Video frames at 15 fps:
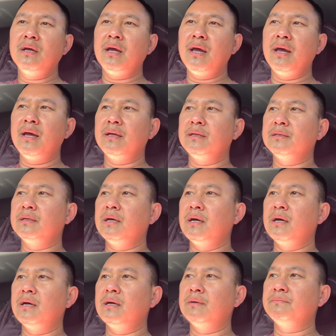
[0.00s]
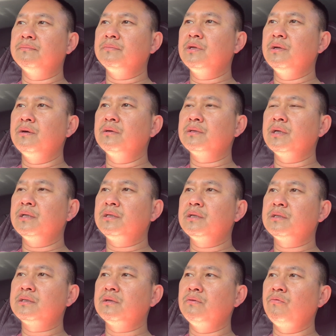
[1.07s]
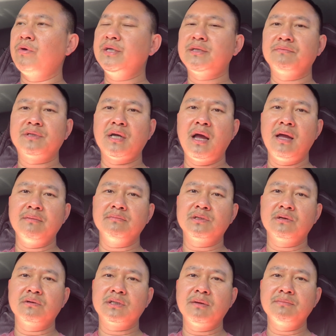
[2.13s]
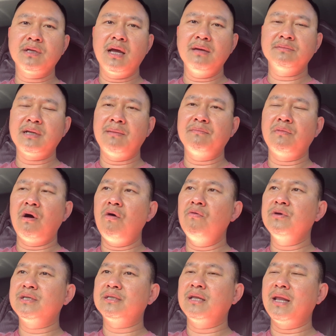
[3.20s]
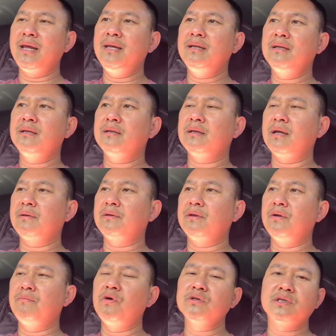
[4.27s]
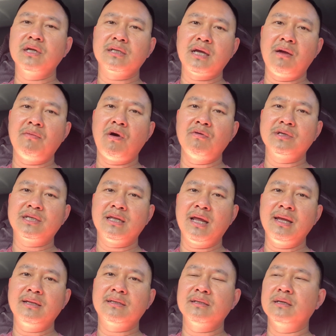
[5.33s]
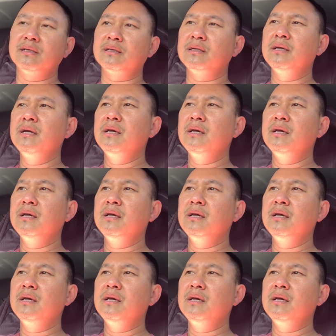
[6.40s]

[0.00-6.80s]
and it's just a waste of time. So sometimes I'm always late, most of the time I'm always late to the